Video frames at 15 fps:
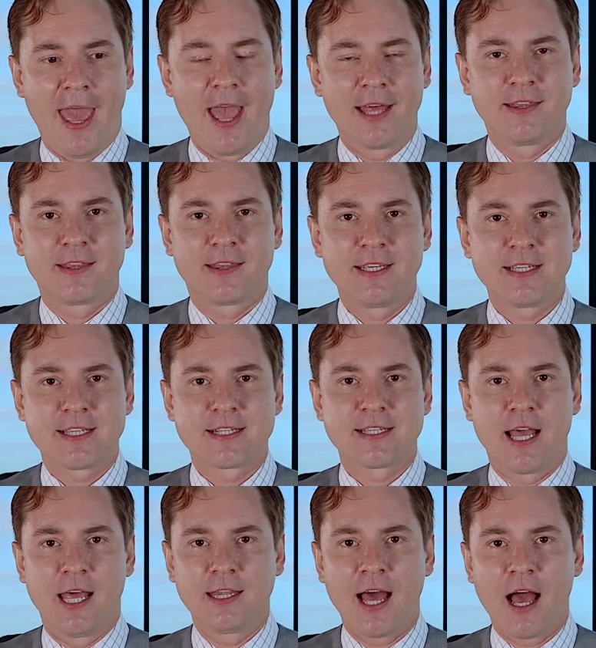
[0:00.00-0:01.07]
and this
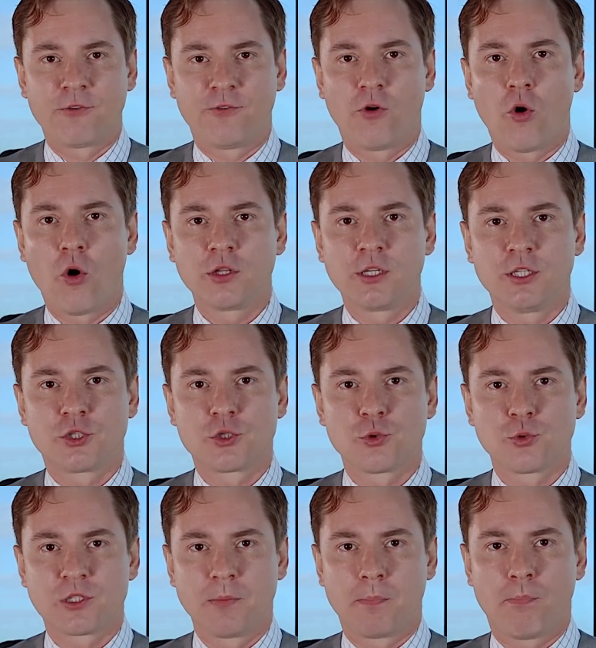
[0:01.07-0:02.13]
is enough only
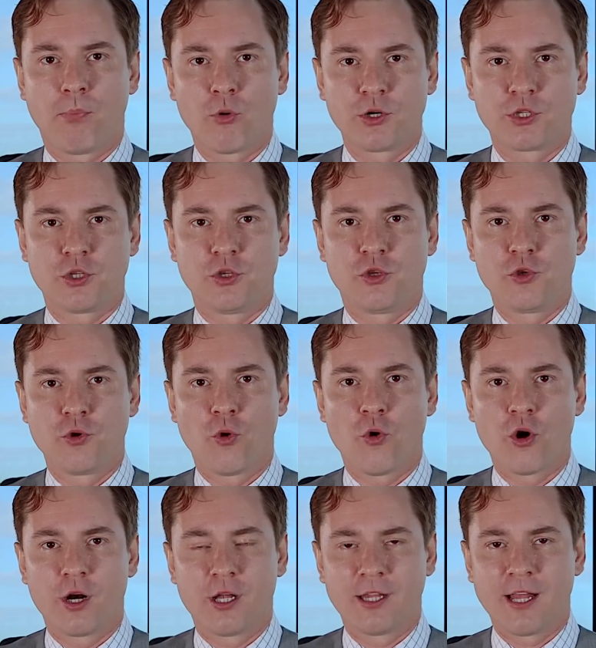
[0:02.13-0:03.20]
to support
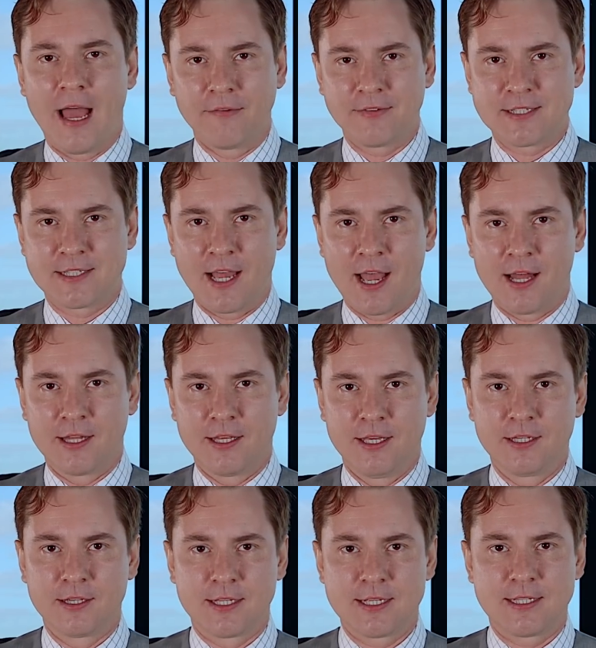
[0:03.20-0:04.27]
your lifestyle
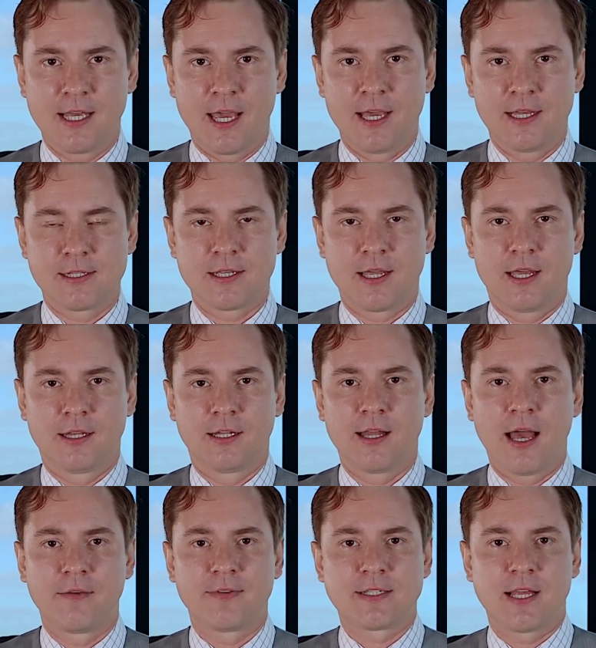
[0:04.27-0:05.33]
in the States and the
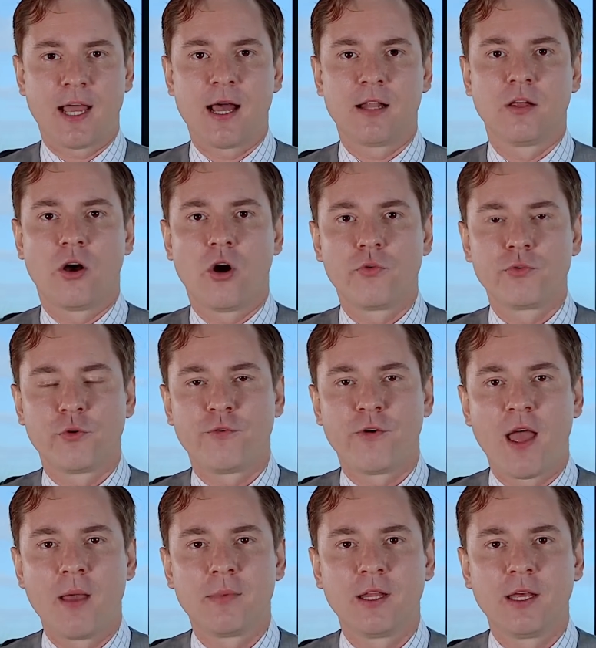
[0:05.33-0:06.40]
lifestyle of your
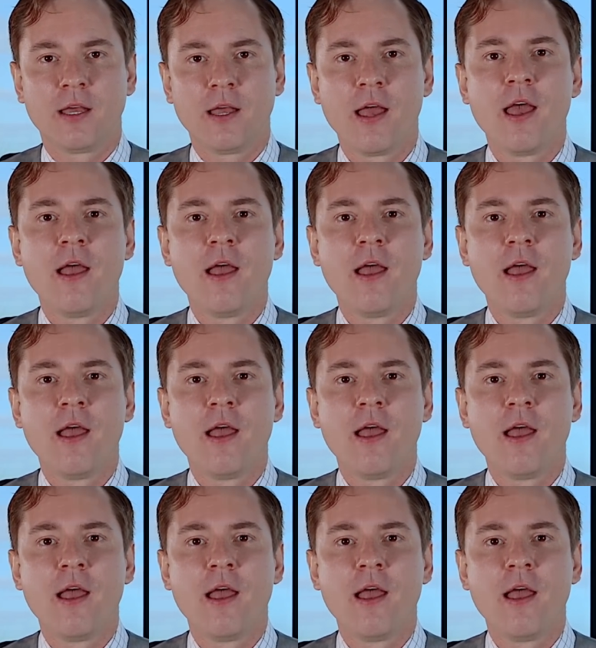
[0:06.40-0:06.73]
family,